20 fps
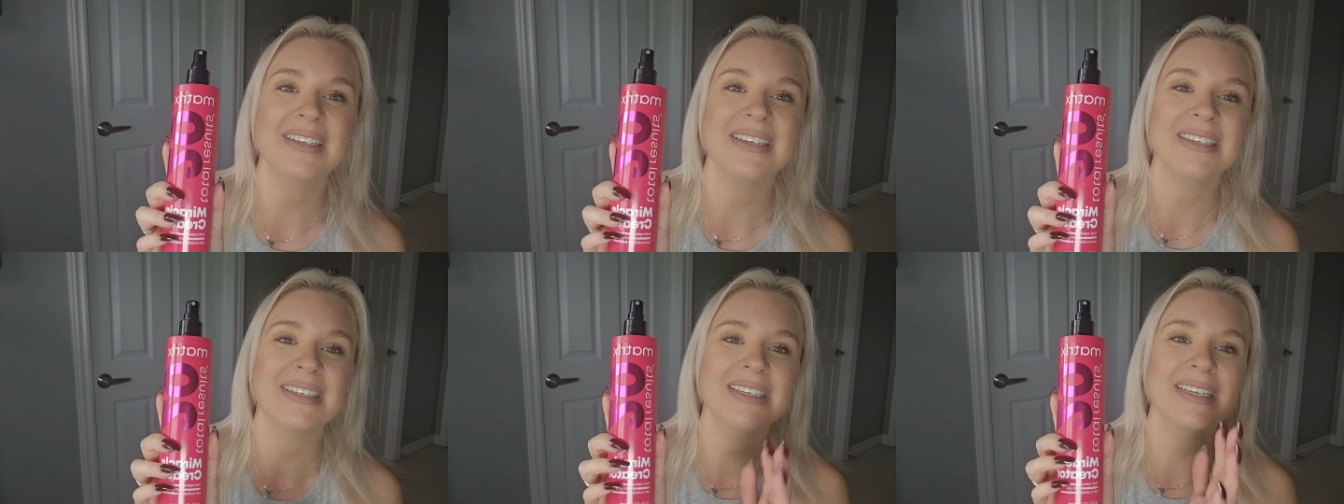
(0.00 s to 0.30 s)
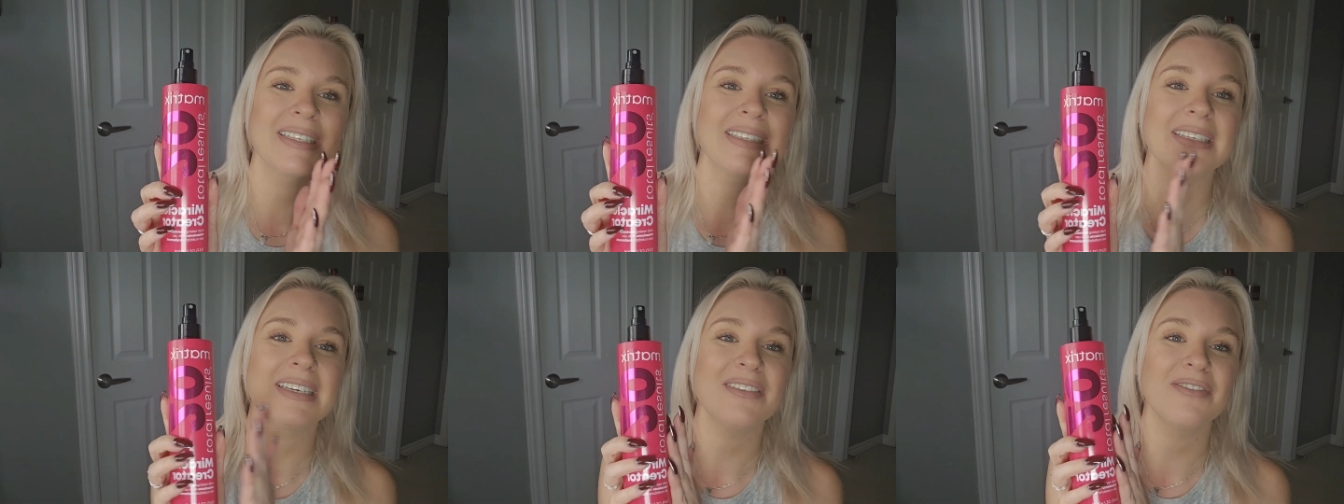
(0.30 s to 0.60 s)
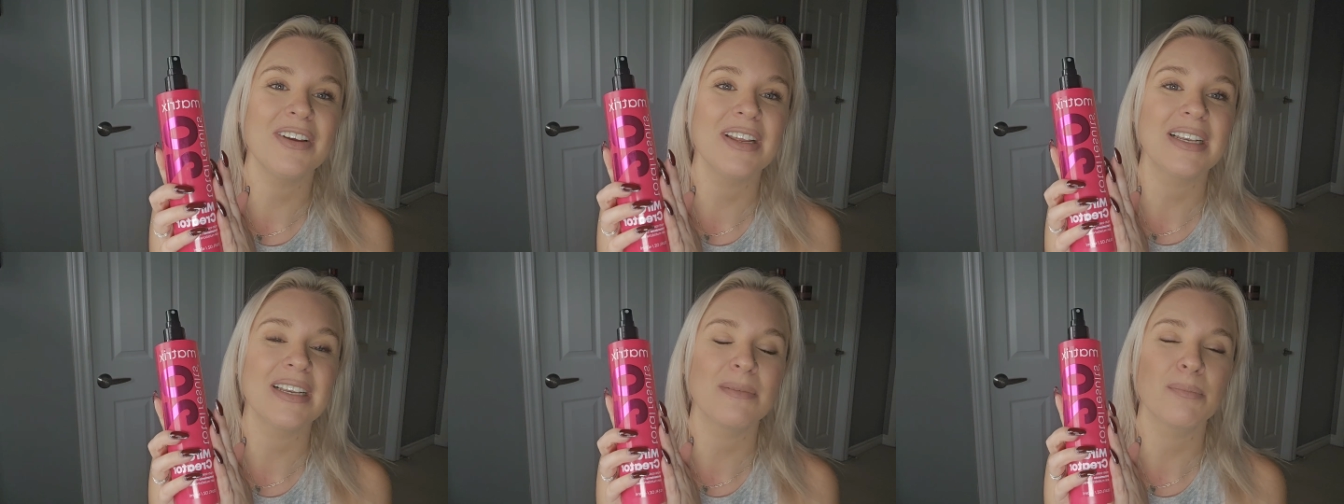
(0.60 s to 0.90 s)
This is a
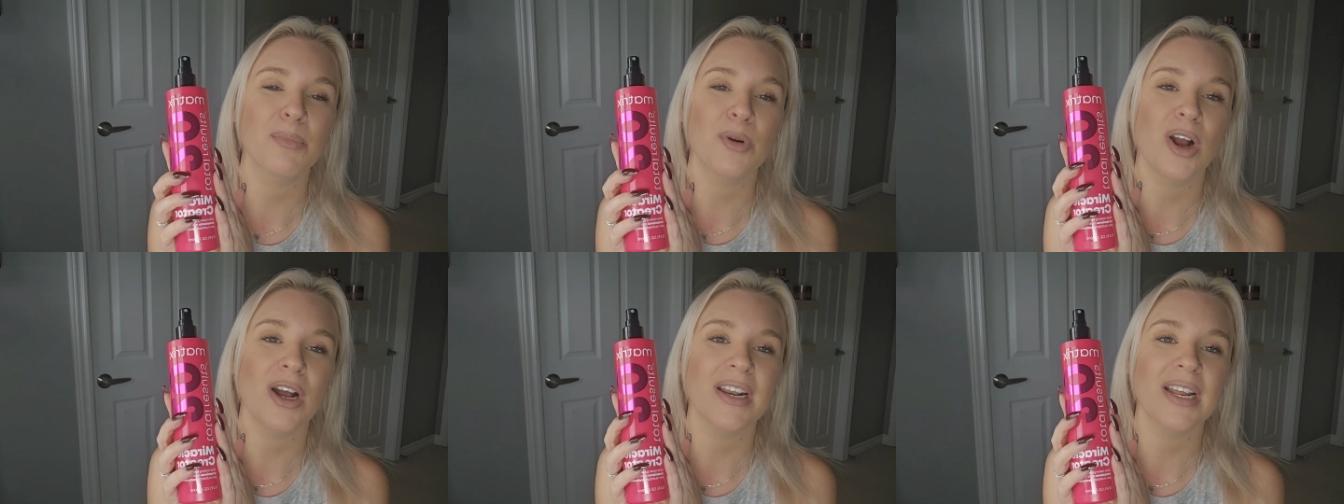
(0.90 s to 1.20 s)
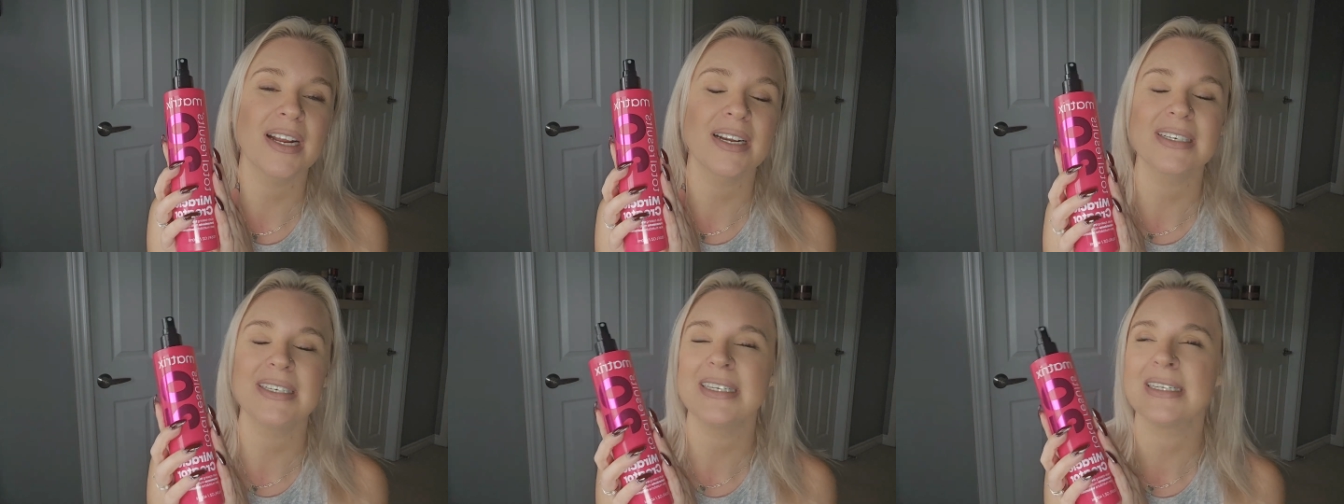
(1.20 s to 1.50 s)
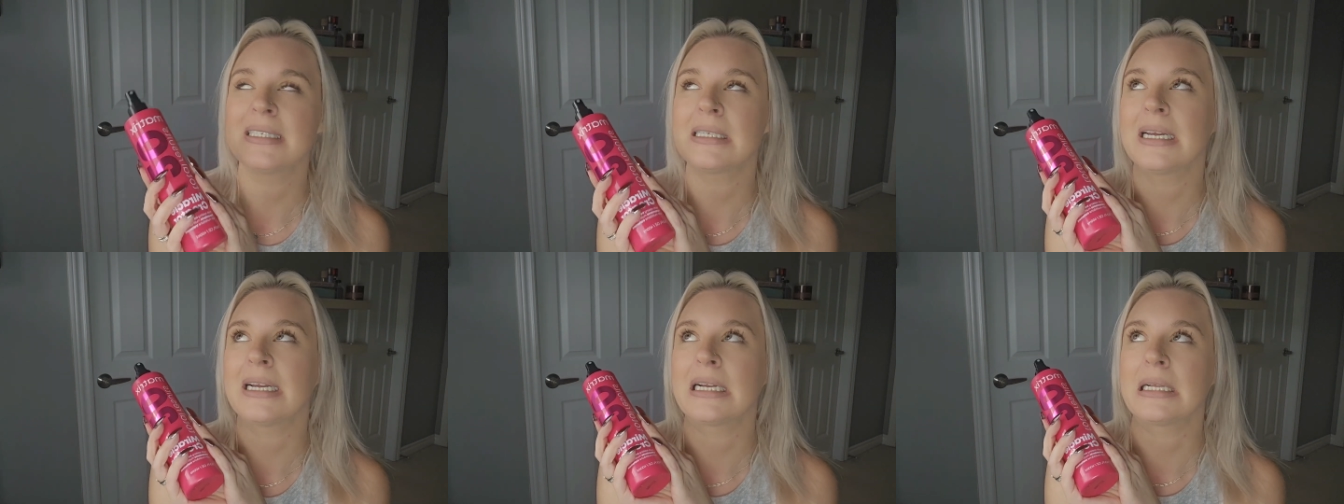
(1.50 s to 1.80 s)
leave-in product.
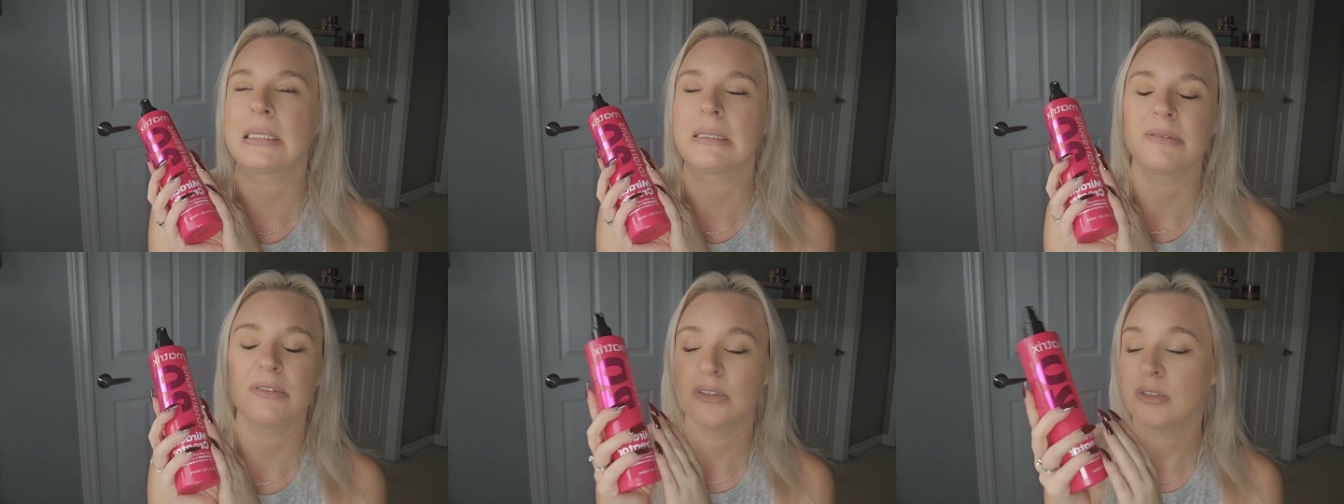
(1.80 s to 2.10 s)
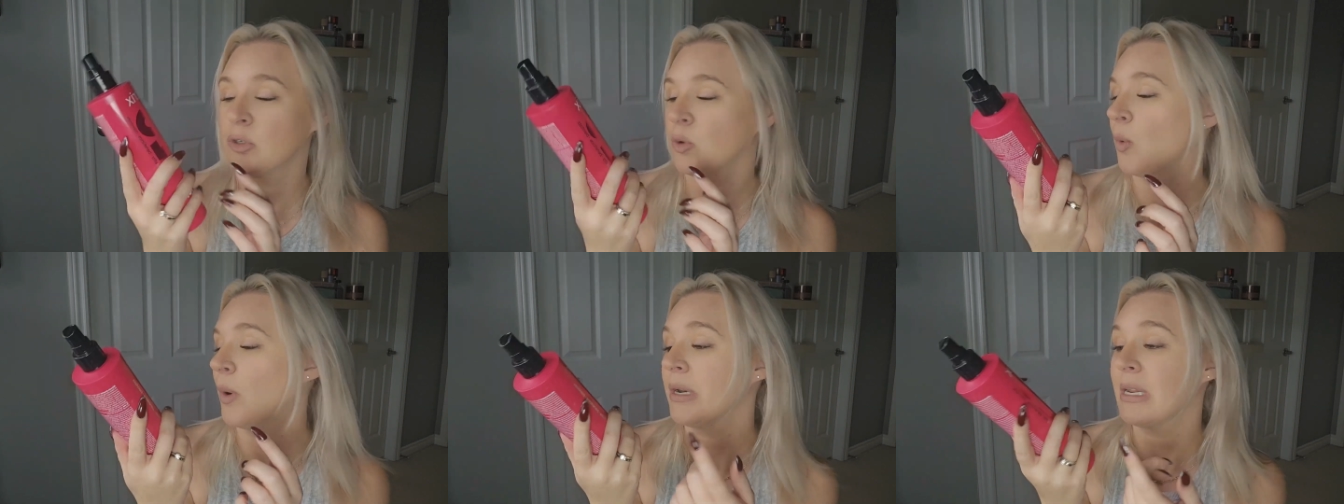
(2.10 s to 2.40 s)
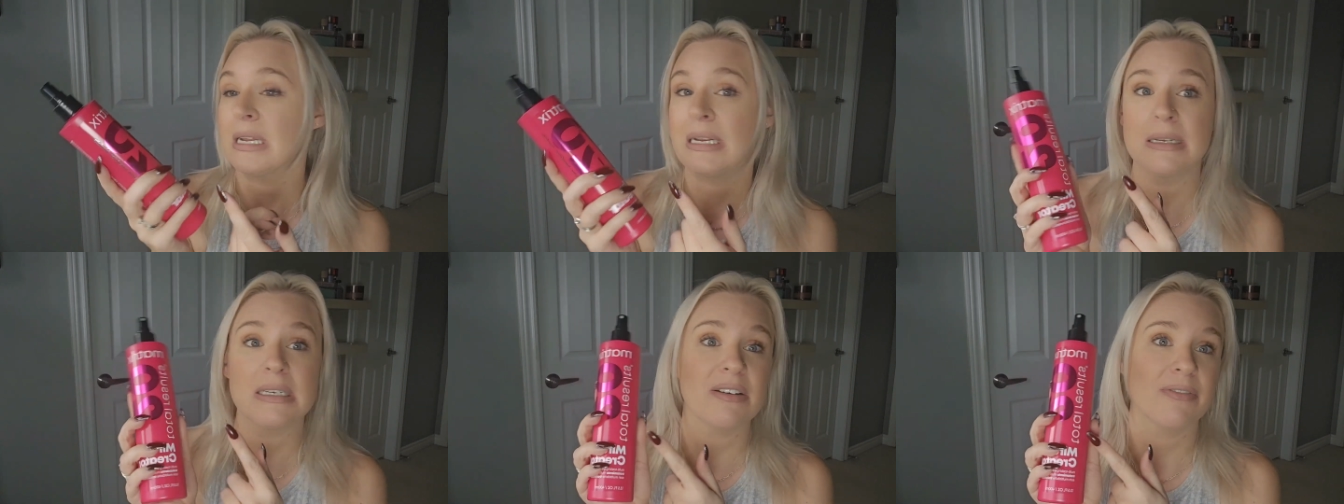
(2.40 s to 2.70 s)
It's like a
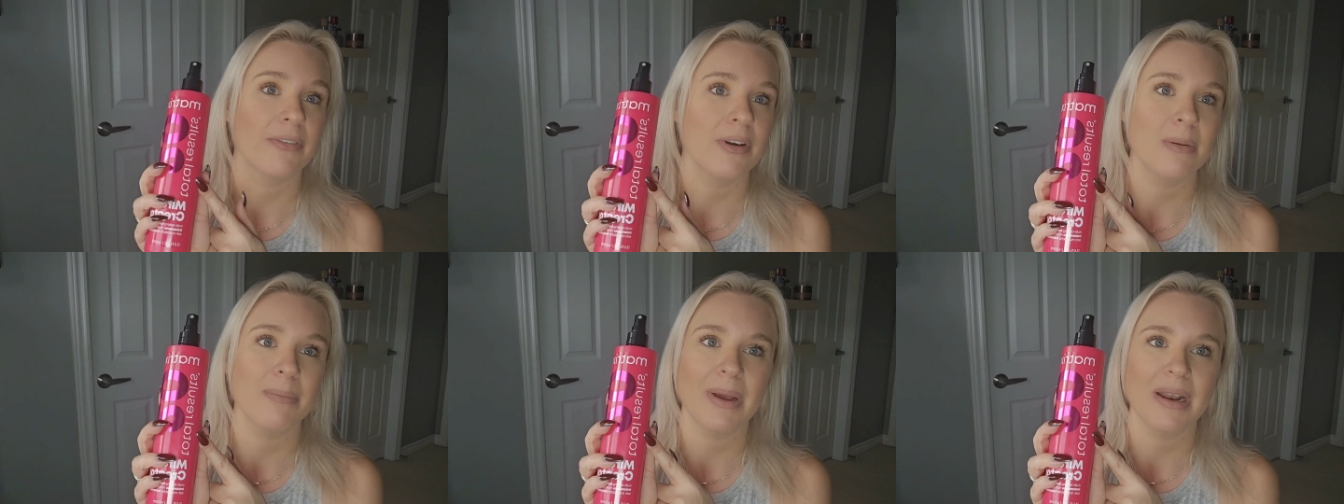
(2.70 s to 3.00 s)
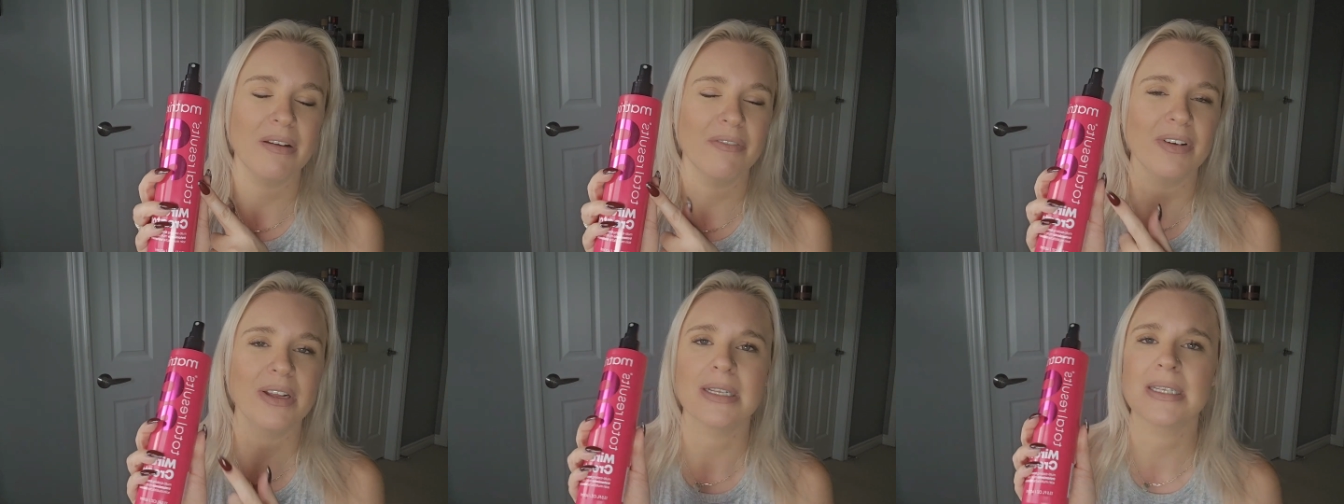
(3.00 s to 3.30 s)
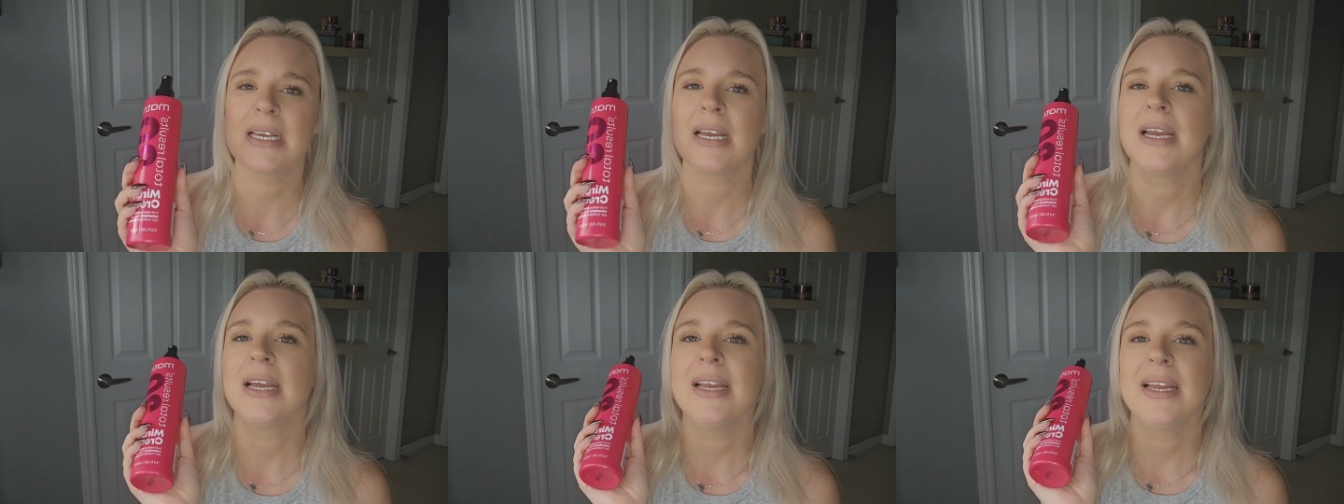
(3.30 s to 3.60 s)
20 different benefits.